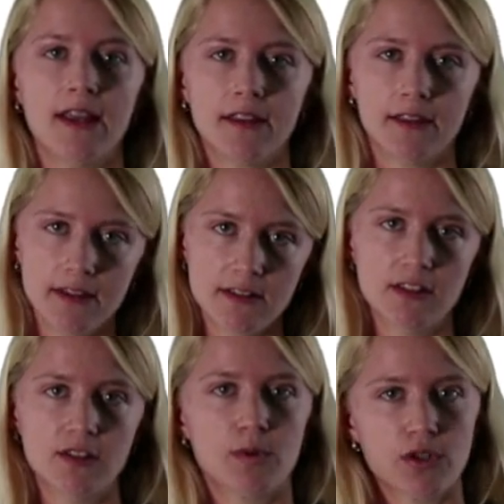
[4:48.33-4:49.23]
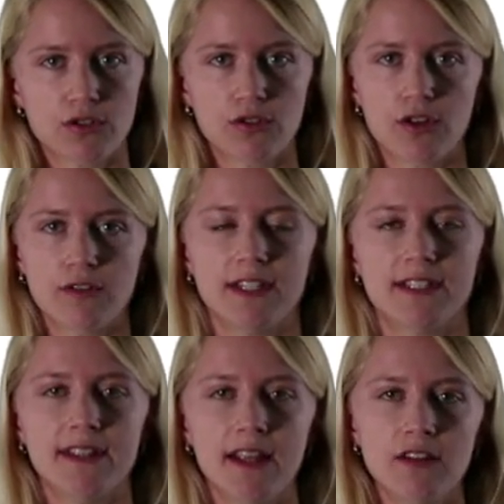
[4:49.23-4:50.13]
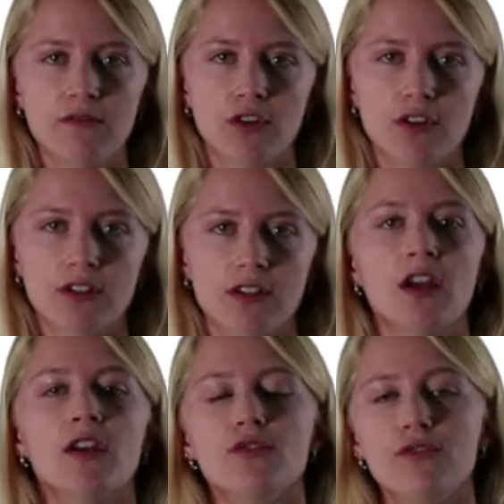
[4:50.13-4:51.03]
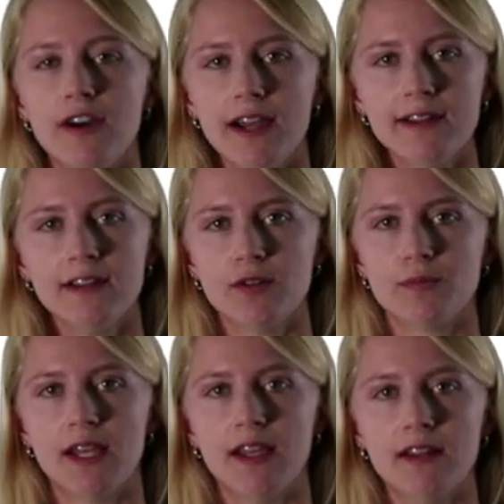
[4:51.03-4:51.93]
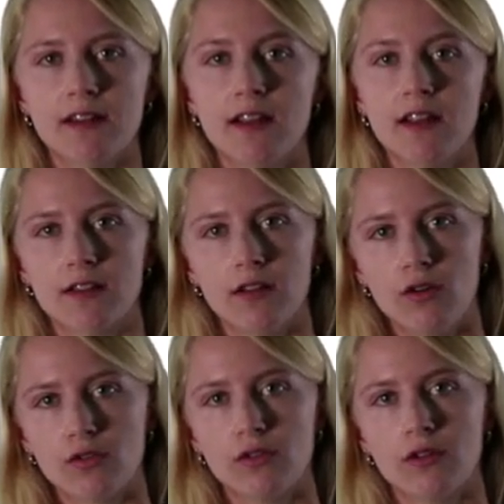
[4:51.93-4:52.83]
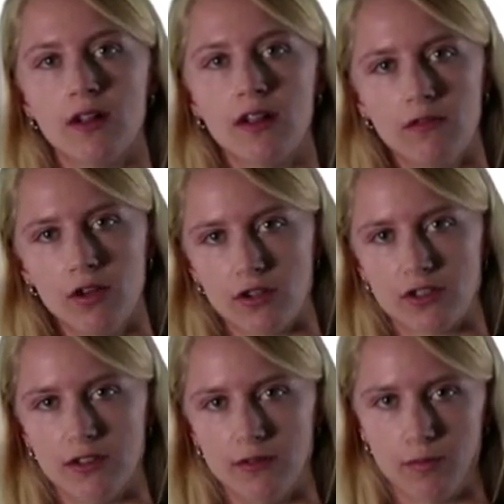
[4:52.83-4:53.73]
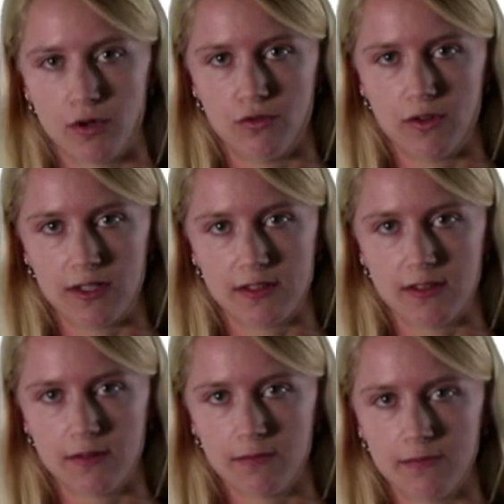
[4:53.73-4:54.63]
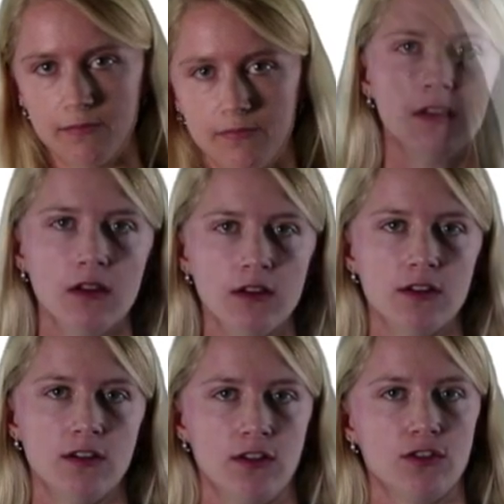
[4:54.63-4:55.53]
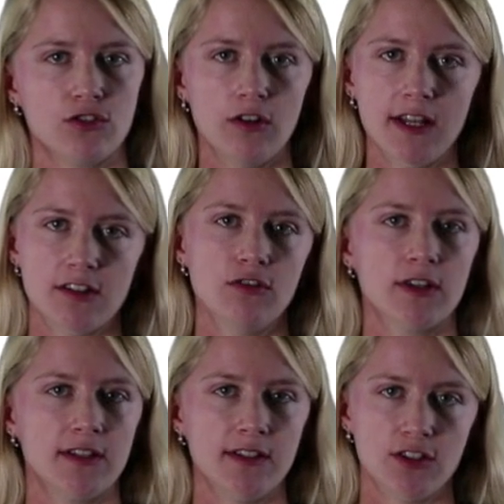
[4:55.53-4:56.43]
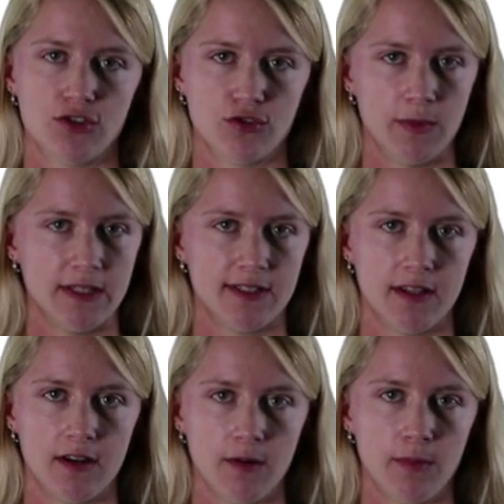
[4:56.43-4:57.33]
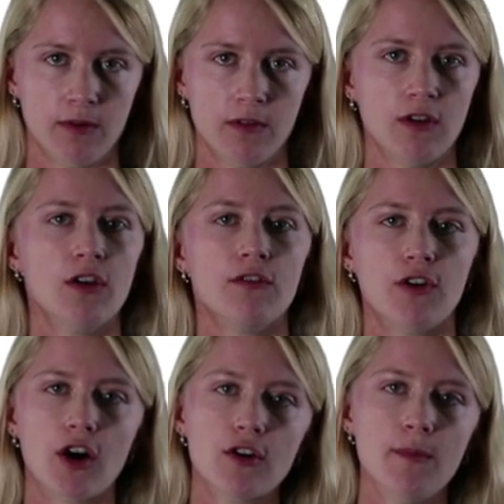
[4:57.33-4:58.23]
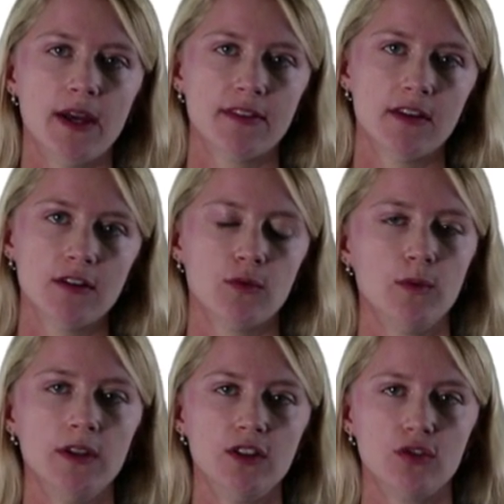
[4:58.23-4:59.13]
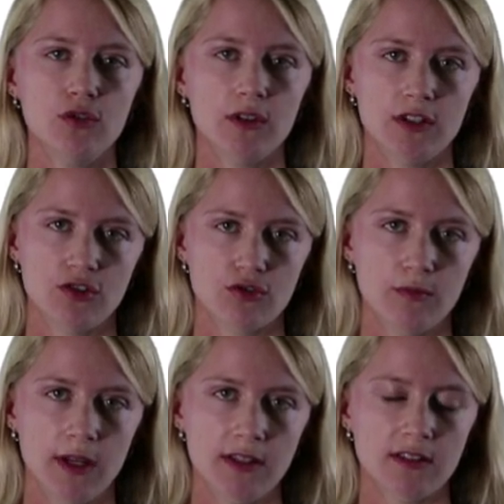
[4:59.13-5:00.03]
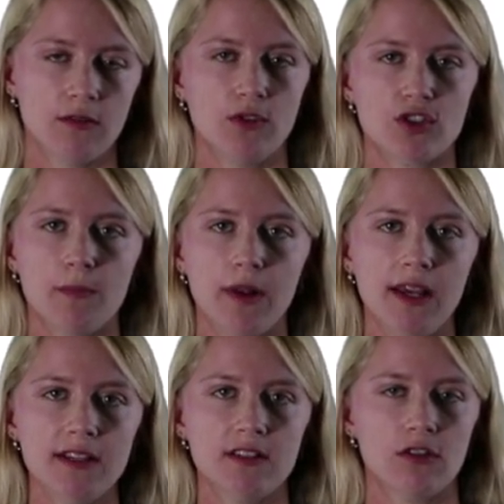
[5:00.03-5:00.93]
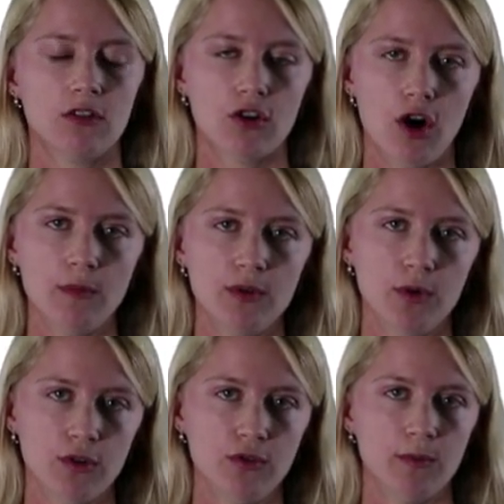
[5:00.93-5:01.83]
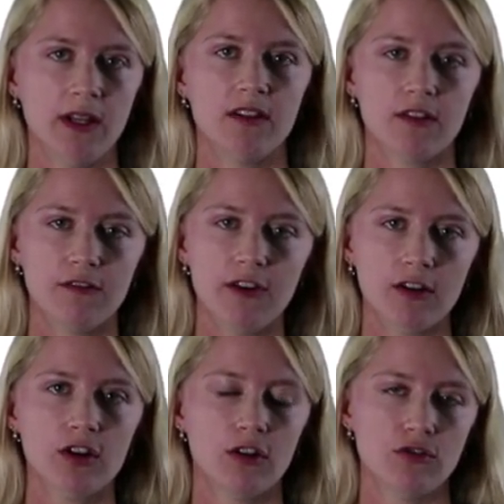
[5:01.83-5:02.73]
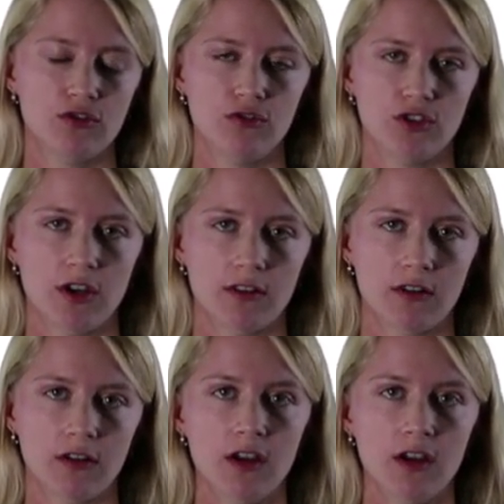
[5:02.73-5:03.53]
This dispersion curve is then inverted to finally obtain the local velocity profiles. So let's look at the instrument setup. For our method, we need 2 instruments which are placed on a common monument very close to each other